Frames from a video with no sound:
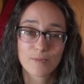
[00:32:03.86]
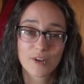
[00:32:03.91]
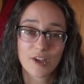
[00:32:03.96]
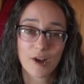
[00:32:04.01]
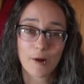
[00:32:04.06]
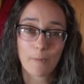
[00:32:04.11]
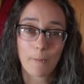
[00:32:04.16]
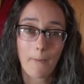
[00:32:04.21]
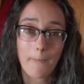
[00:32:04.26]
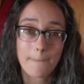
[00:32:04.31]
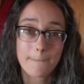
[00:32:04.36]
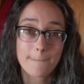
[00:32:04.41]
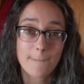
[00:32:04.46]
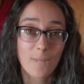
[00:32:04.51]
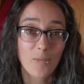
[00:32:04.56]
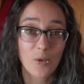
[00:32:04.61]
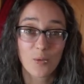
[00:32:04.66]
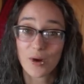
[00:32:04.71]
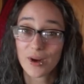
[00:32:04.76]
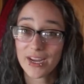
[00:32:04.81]
So
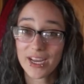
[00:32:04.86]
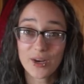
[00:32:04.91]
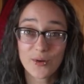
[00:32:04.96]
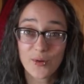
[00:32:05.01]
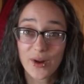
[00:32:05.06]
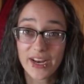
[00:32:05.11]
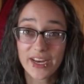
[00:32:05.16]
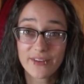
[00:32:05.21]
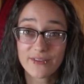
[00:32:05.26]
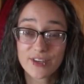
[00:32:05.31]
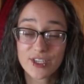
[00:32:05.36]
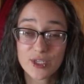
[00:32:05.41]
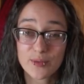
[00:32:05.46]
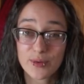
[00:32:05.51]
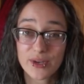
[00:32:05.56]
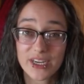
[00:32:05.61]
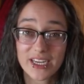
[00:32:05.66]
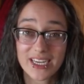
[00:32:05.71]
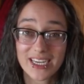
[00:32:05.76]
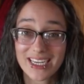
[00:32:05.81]
we're getting ready for
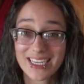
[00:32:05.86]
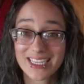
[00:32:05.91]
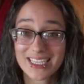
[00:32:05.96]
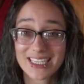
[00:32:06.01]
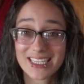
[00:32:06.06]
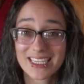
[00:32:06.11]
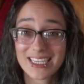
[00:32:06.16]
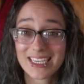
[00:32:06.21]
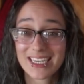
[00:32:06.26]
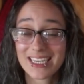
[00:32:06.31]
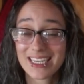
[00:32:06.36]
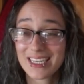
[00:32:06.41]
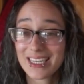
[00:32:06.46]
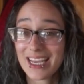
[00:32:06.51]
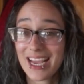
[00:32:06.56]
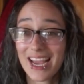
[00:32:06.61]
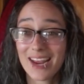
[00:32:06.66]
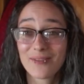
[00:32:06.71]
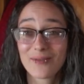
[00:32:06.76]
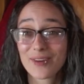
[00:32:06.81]
spring.
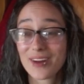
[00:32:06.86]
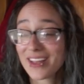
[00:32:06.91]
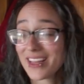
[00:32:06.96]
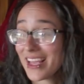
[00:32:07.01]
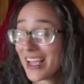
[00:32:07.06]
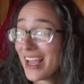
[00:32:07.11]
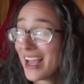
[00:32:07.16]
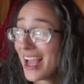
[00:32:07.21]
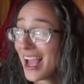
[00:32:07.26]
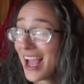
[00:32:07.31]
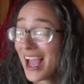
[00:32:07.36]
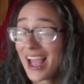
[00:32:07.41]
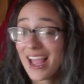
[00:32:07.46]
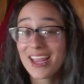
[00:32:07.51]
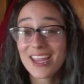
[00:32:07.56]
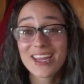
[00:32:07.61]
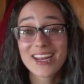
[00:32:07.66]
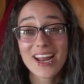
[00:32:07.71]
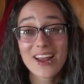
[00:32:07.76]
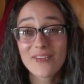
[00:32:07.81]

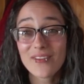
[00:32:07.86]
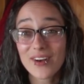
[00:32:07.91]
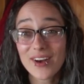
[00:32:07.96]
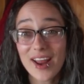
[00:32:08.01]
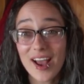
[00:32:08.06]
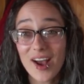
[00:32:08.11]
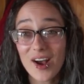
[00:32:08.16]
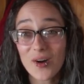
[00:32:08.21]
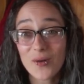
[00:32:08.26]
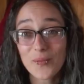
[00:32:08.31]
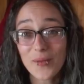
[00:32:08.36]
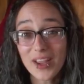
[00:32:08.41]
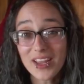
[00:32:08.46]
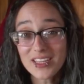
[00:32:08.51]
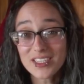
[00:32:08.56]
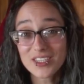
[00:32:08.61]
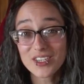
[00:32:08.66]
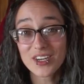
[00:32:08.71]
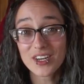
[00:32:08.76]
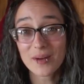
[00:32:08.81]
You never know.
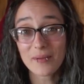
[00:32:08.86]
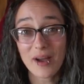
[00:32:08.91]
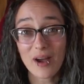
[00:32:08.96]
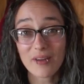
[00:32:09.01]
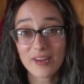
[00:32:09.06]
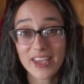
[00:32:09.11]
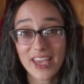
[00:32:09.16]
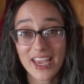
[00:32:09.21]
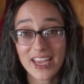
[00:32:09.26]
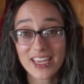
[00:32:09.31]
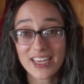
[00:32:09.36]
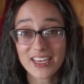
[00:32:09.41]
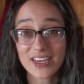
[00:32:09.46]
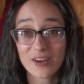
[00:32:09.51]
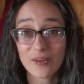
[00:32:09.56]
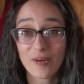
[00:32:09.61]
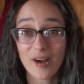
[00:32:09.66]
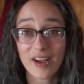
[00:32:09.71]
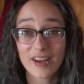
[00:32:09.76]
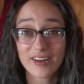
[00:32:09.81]
Maine's good about kicking
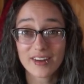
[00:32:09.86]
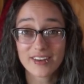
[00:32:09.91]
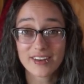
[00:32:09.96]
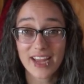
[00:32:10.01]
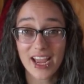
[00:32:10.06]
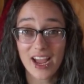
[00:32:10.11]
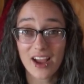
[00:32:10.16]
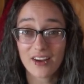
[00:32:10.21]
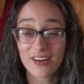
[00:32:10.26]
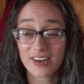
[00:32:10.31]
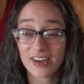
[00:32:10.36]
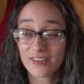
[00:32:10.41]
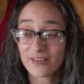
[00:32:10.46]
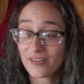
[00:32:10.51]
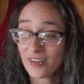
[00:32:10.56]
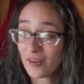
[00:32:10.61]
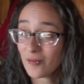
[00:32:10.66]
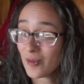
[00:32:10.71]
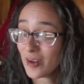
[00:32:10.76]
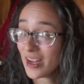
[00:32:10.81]
you while you're down.
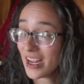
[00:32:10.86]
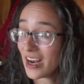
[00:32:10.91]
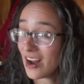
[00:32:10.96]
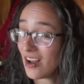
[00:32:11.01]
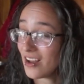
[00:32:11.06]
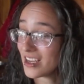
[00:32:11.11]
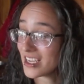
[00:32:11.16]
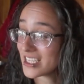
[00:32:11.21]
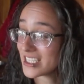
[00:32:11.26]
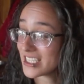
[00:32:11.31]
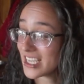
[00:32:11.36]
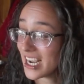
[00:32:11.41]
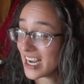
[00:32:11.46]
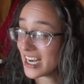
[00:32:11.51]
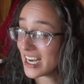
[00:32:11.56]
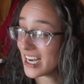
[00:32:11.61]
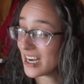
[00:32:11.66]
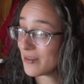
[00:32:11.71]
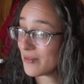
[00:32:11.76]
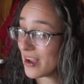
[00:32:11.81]
If we get all
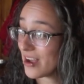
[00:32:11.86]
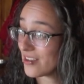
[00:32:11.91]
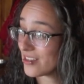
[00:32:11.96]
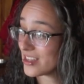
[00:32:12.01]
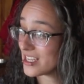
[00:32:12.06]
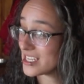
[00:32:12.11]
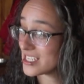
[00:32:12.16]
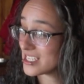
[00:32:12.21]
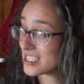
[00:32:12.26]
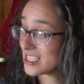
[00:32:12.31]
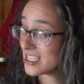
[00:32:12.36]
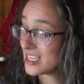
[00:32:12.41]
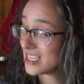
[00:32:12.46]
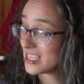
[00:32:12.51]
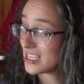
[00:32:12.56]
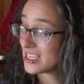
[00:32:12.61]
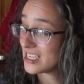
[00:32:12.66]
excited about this,